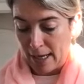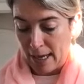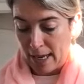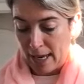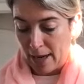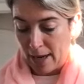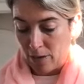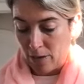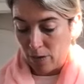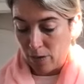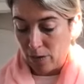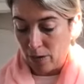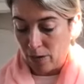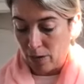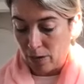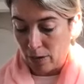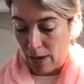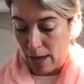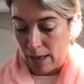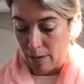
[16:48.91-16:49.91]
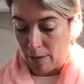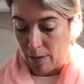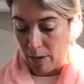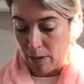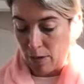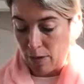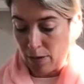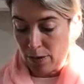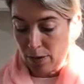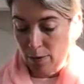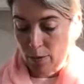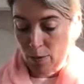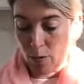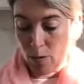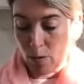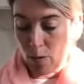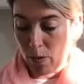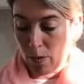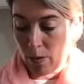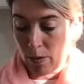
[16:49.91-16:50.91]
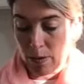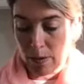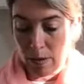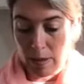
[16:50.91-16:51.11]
and also has been used for